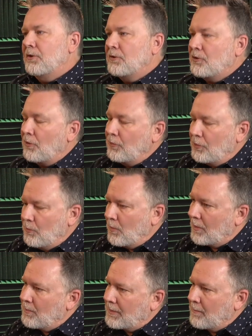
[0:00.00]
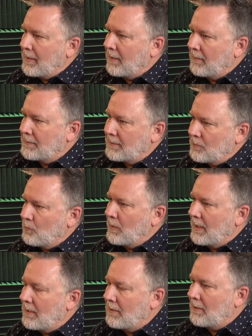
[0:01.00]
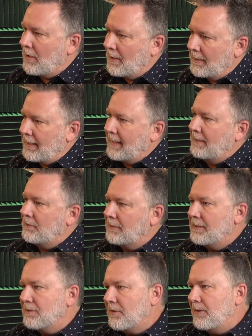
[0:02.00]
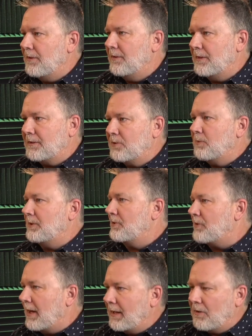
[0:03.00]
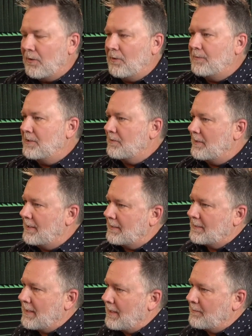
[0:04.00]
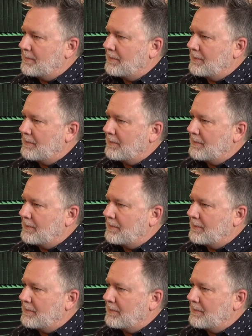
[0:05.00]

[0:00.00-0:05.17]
So do you work with the parents as well on, hey, look, this is what to try at home. These are the next steps?